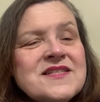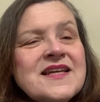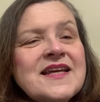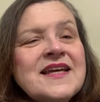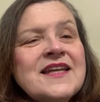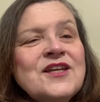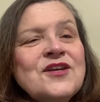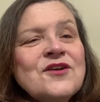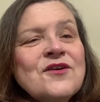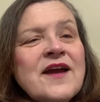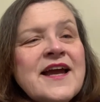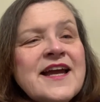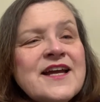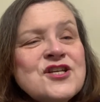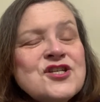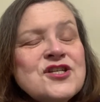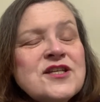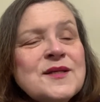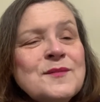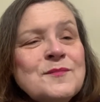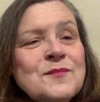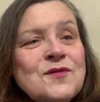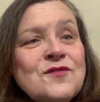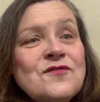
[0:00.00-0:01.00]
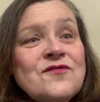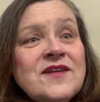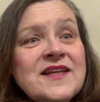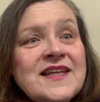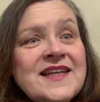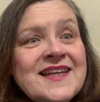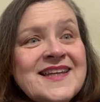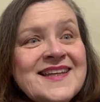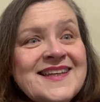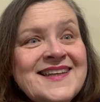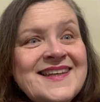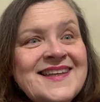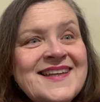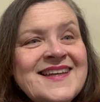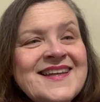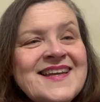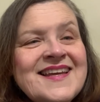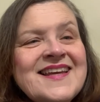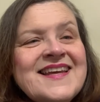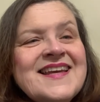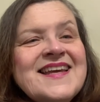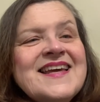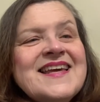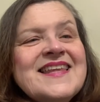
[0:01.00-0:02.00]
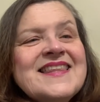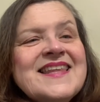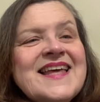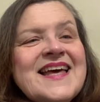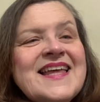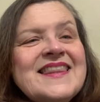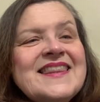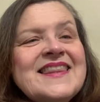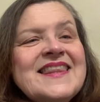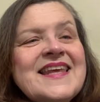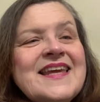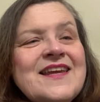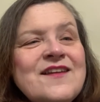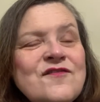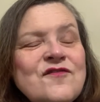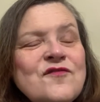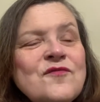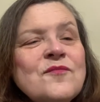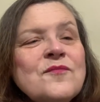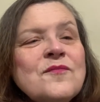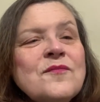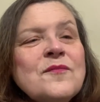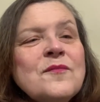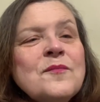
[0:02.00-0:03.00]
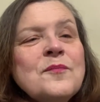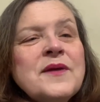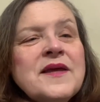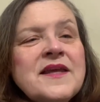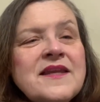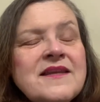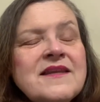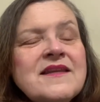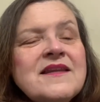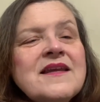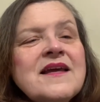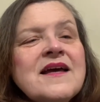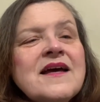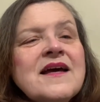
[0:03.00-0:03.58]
and you're actually moving in, that they've been